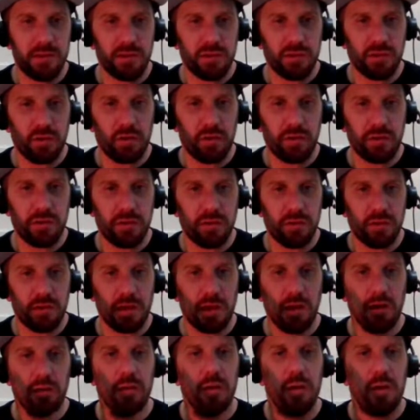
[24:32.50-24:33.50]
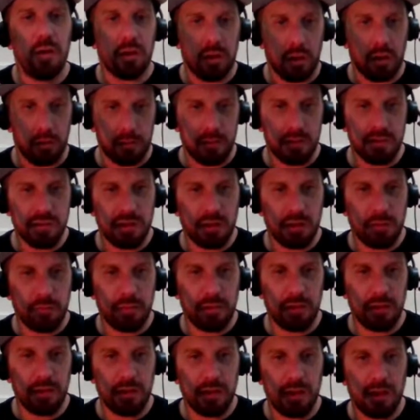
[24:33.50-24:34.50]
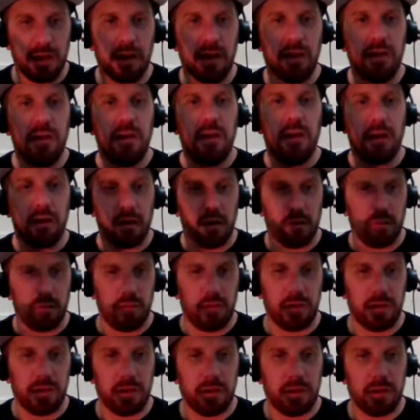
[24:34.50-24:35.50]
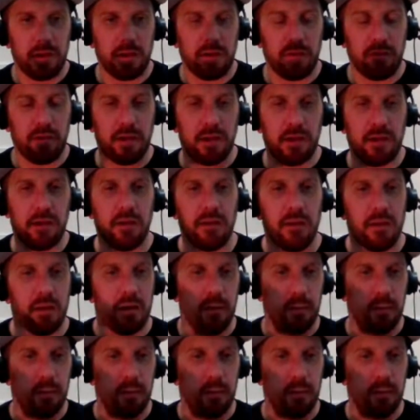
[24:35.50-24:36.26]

that Scott's doing now, go be a champion there and go ride out your career.